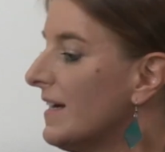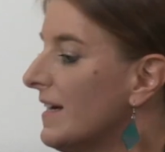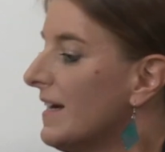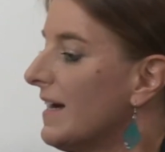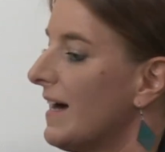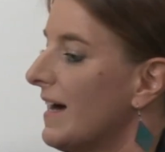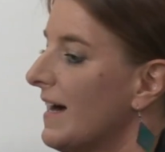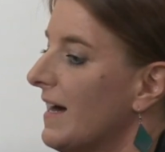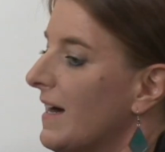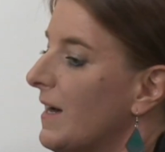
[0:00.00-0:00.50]

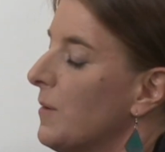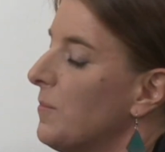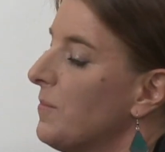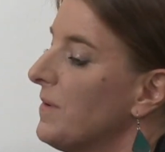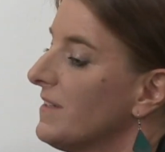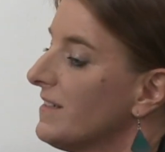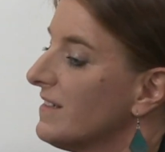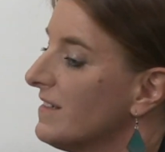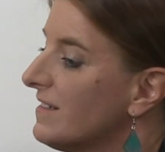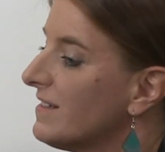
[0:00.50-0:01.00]
But
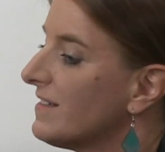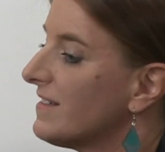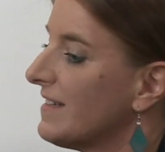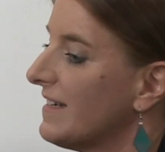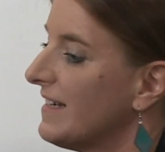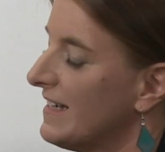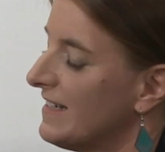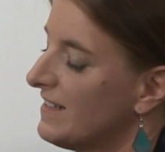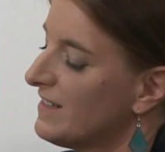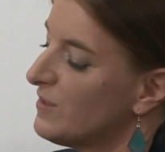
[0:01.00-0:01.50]
this
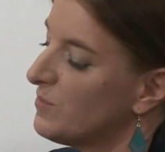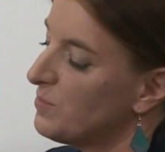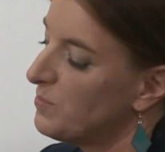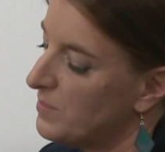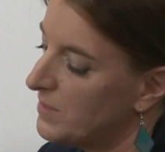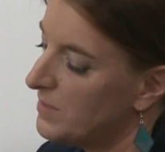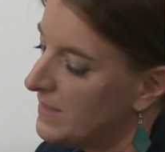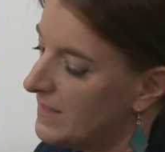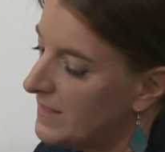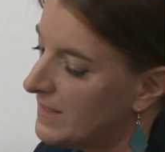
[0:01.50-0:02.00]
has
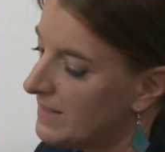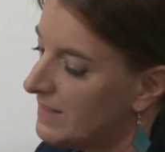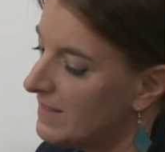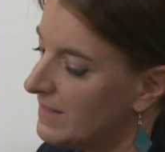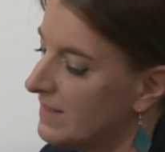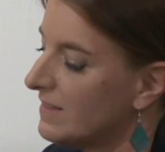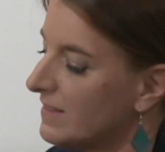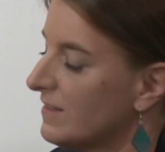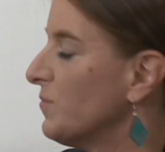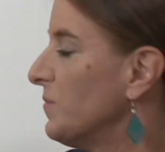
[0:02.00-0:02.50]
been
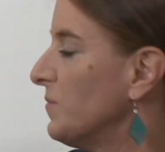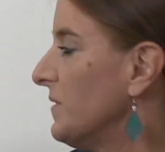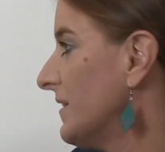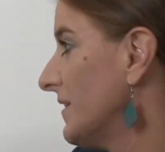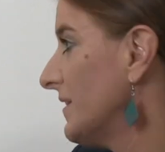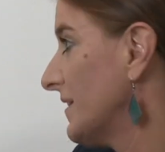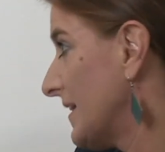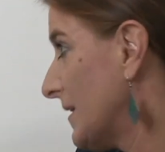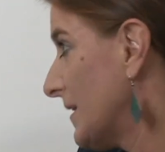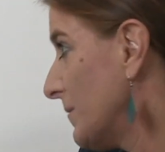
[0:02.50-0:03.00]
speeded
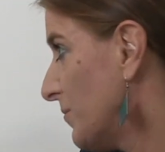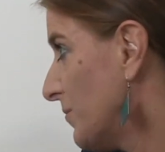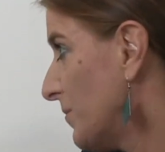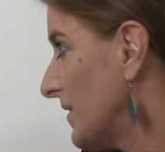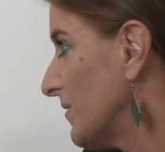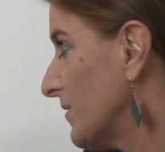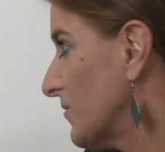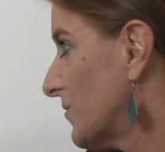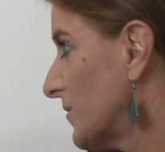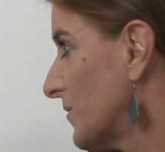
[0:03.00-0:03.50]
up by
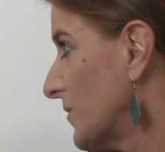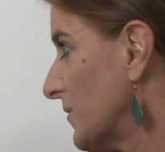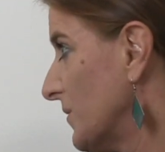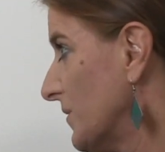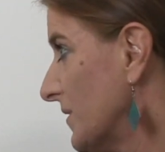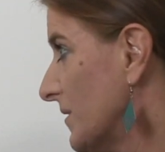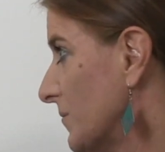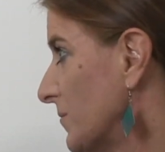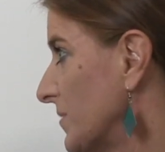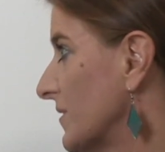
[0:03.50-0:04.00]
Corona,
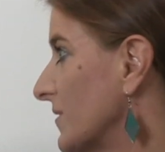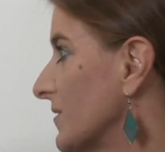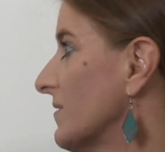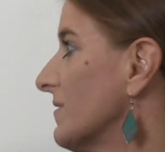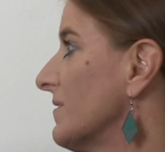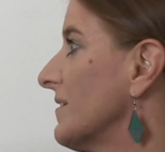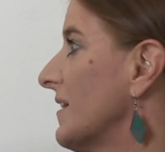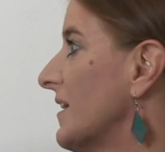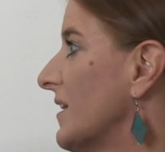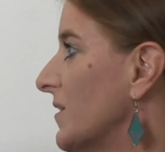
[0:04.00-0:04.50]
because
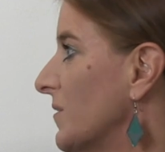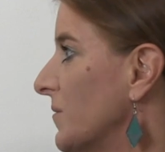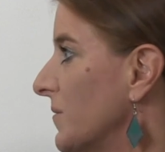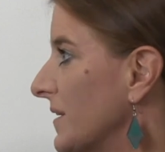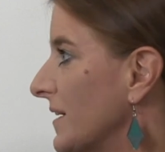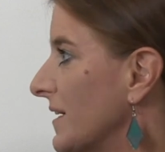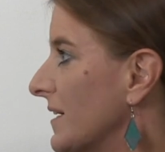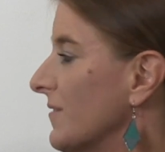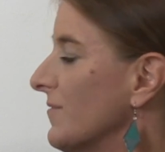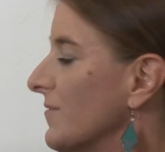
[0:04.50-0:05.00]
now we
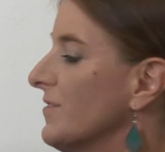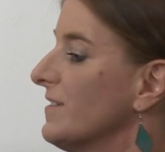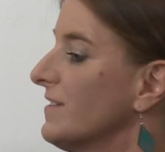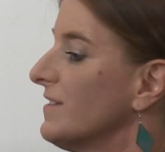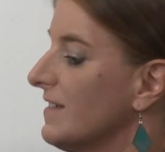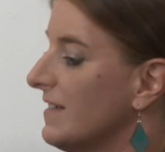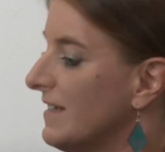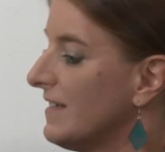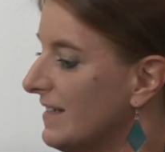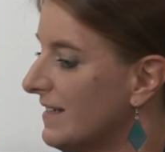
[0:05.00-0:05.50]
have
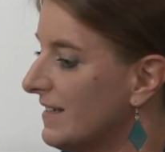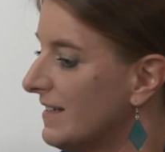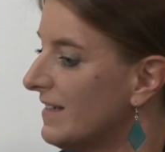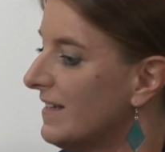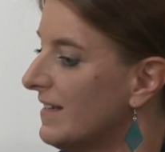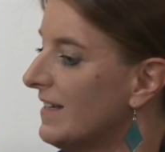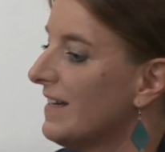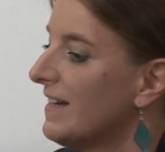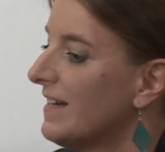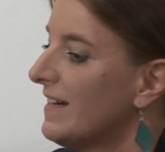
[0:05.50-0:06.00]

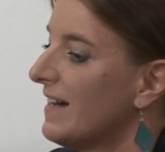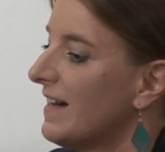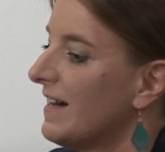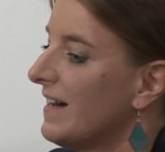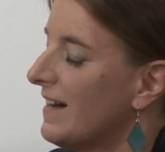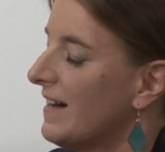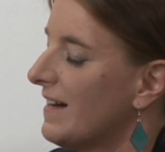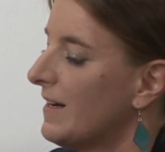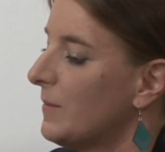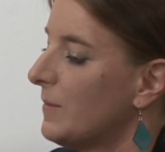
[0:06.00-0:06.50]
seen
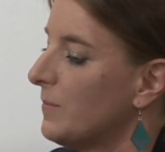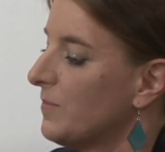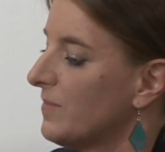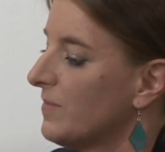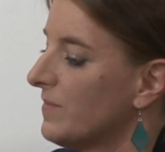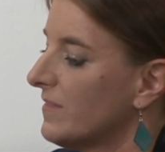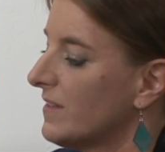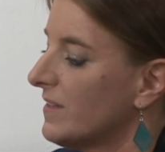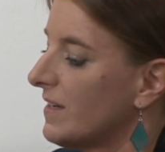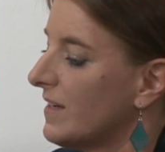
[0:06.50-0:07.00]

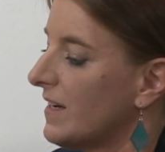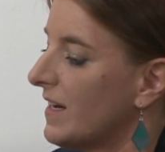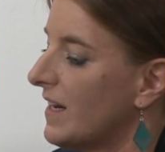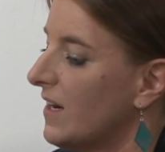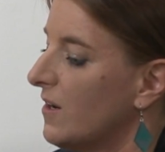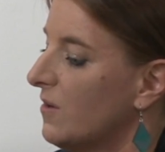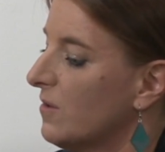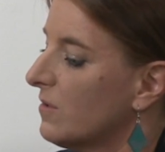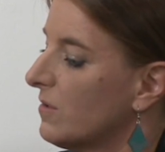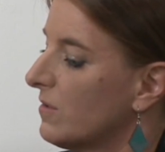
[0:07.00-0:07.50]

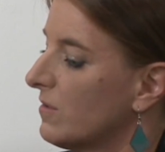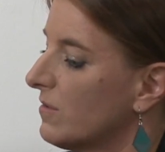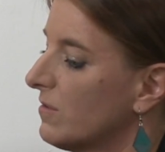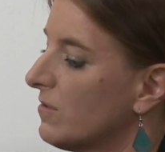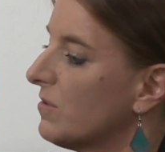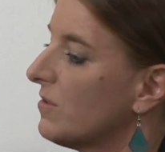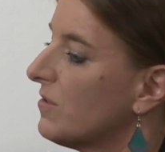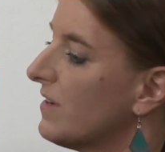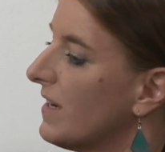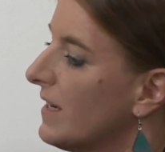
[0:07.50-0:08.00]
how
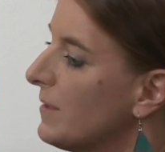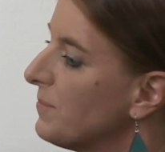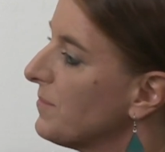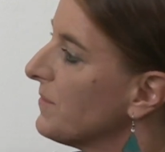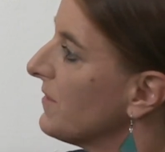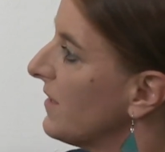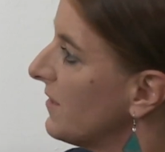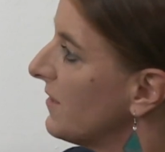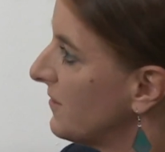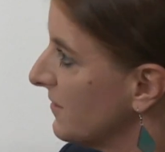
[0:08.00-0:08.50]
corrupt
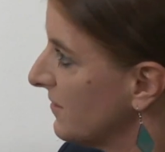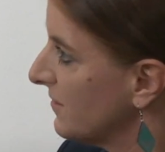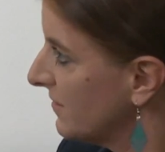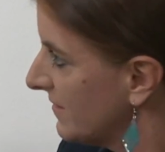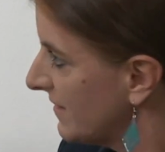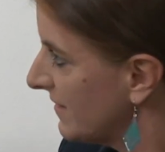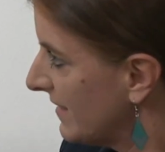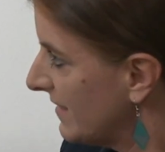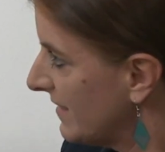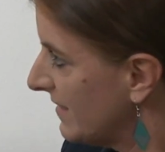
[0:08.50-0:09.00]
our
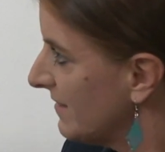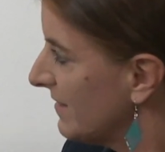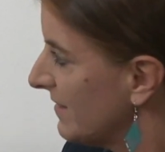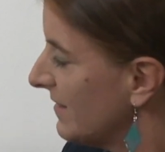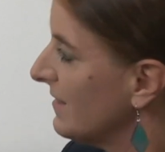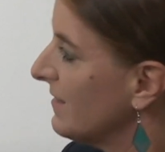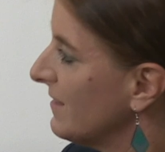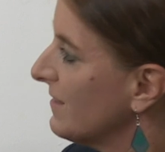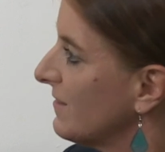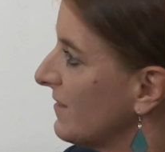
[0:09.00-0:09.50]

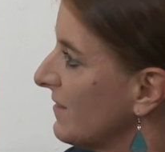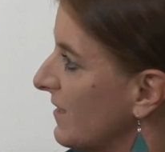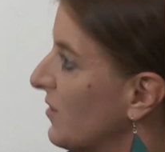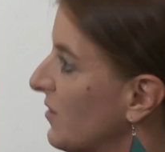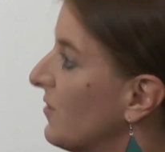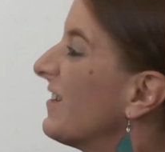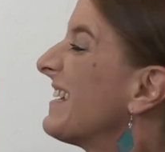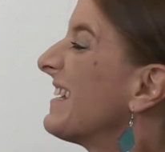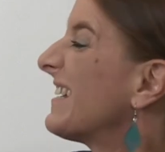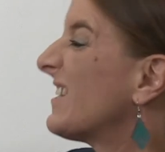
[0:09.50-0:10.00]
societies and our
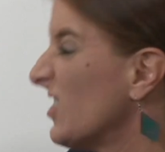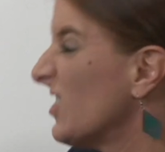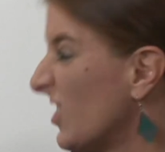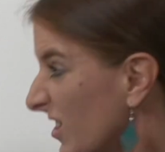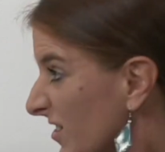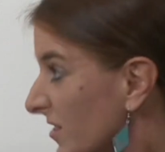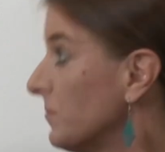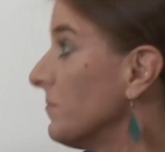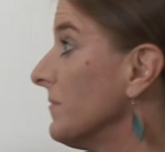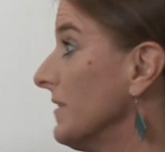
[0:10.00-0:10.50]

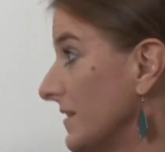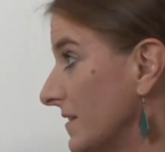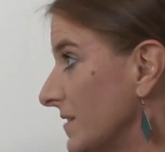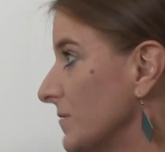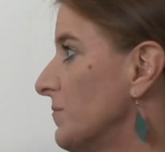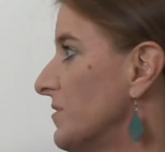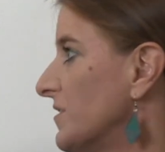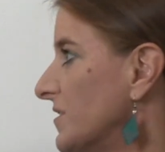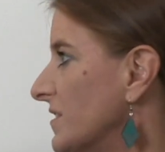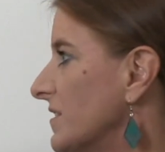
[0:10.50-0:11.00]
economies, in
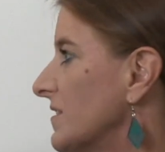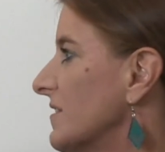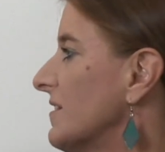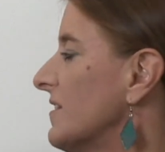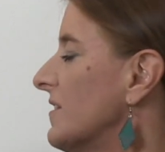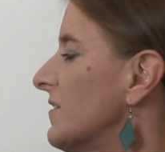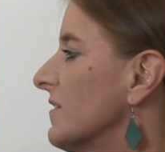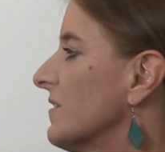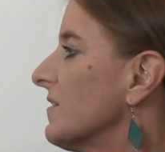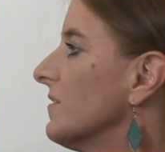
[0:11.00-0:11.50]
particular
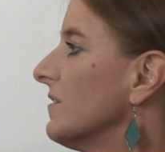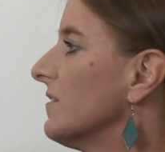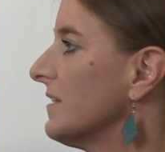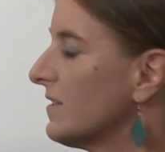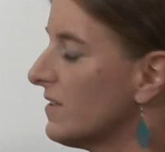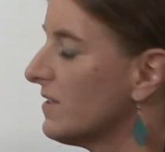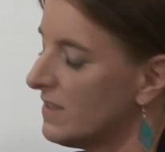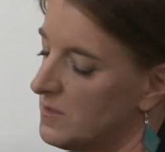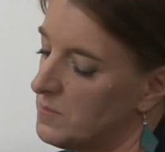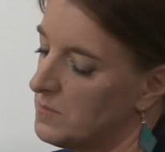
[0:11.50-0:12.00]
our
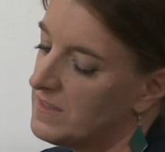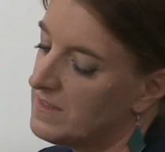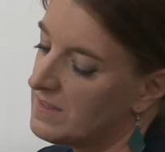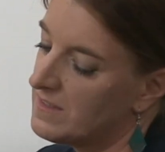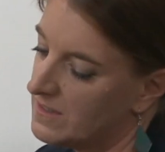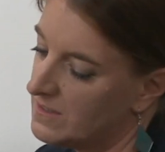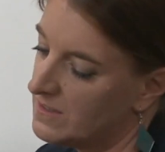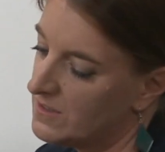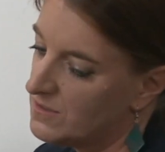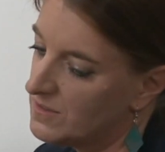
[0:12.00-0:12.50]
economies,
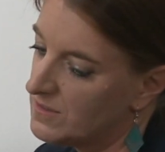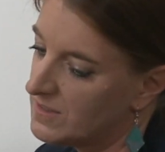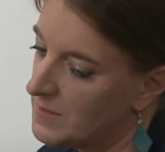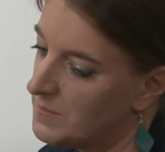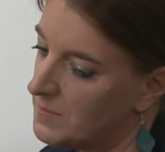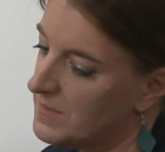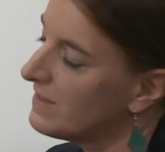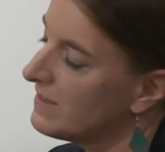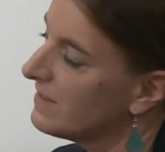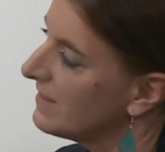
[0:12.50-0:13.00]
are to some
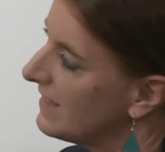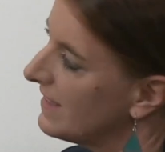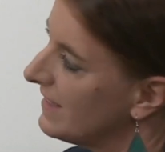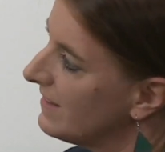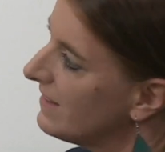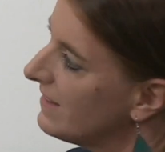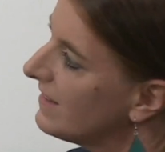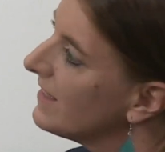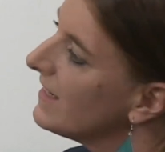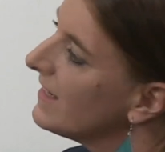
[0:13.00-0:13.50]
extent,